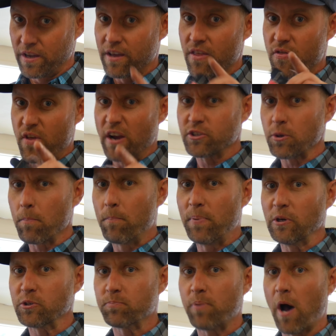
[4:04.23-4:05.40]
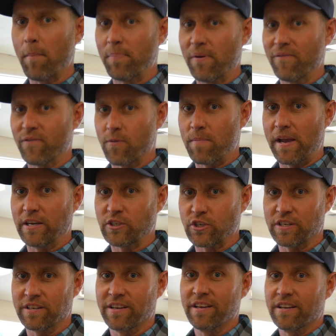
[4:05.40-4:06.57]
there's your bilge pump information.
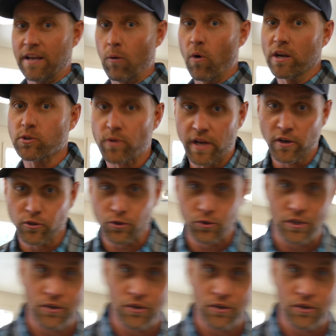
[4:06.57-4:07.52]
Now watch what else you can